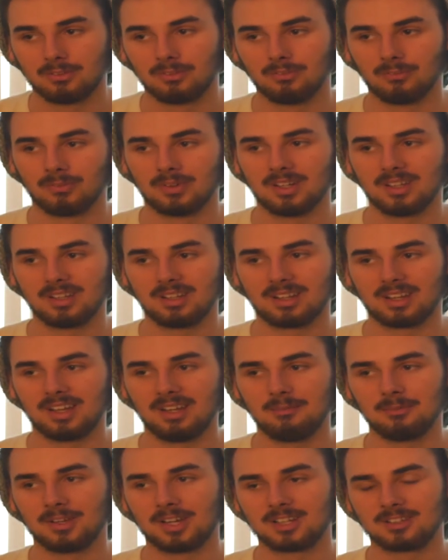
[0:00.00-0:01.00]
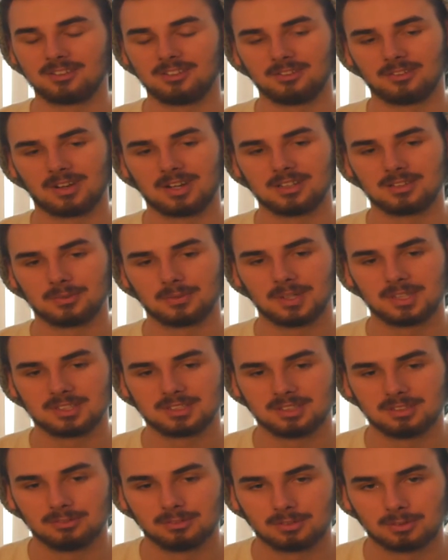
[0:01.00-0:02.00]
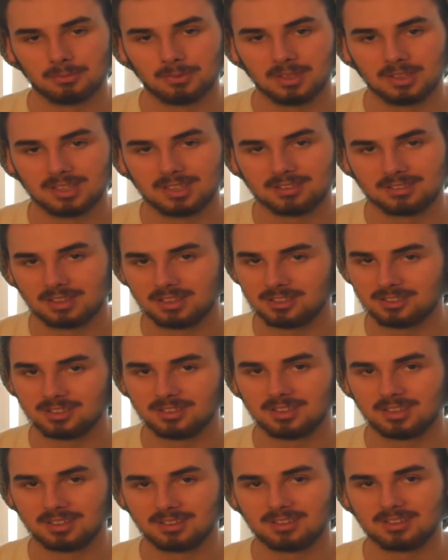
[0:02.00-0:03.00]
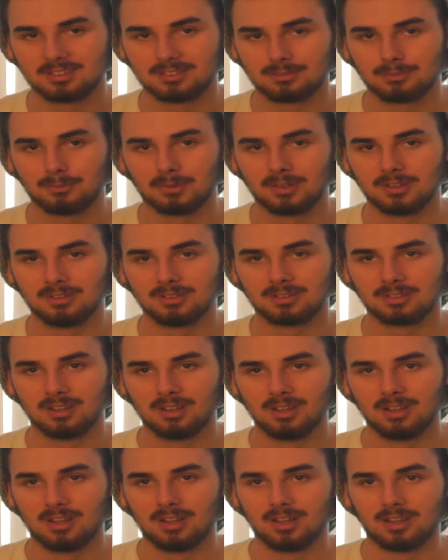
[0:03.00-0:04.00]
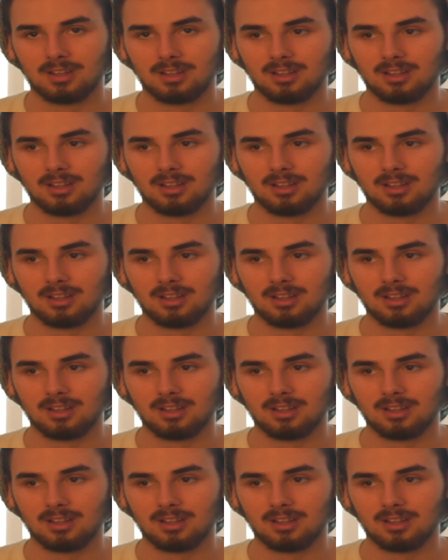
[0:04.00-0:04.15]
So when it came to actually graduation, it was a realization that this was